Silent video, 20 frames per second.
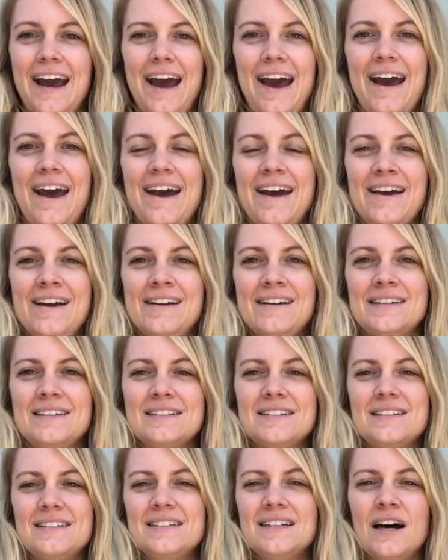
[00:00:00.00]

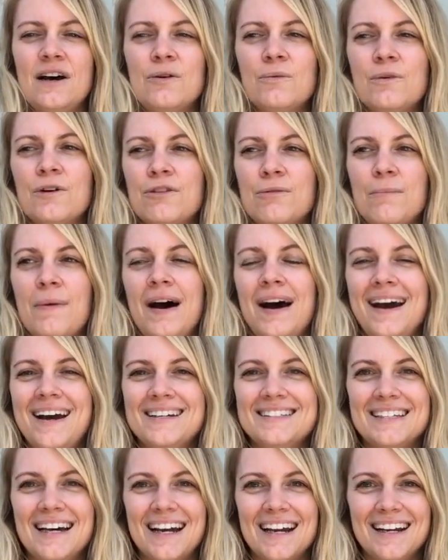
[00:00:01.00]
and done with my
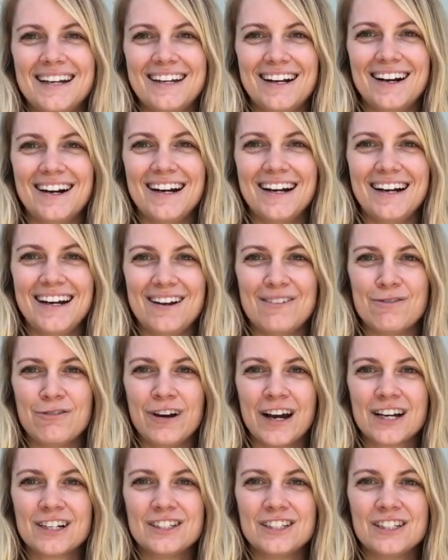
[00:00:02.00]
secondary
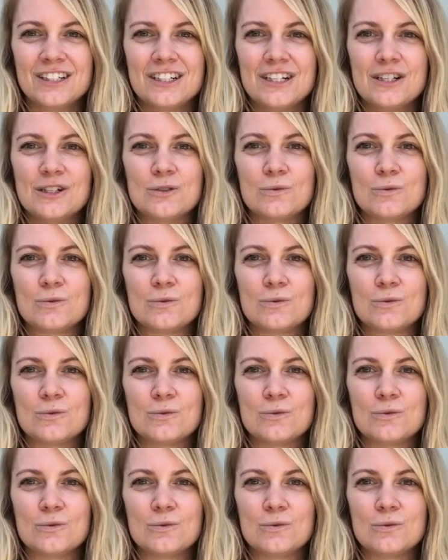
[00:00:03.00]
infection